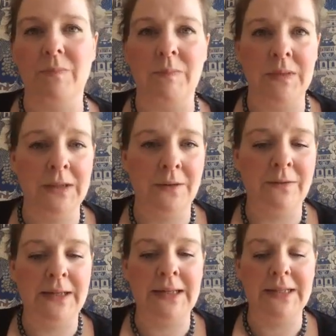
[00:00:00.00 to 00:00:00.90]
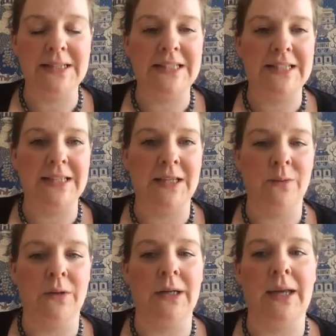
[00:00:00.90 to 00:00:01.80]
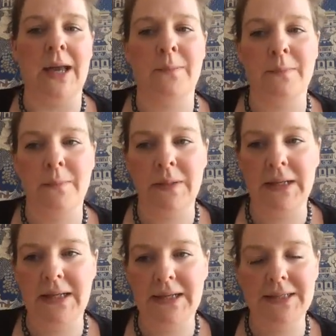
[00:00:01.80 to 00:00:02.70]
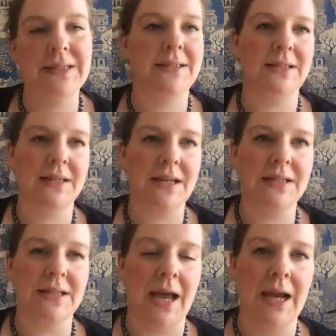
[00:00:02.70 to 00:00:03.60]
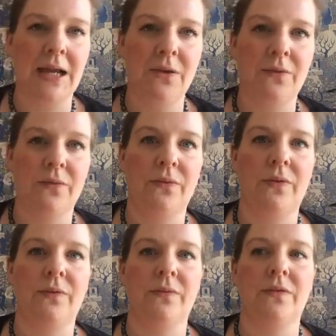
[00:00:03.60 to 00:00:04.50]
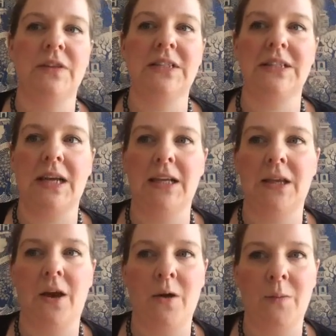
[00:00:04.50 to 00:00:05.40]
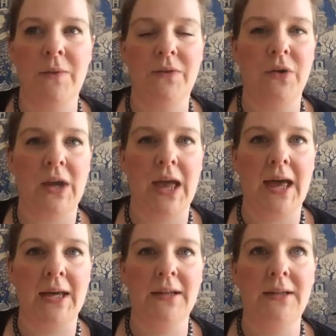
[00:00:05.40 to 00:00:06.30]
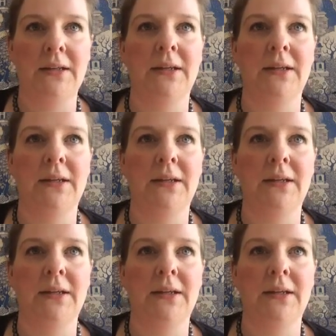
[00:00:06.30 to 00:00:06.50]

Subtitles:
Lovely to see you all again. Please stay safe, stay in the home if you can.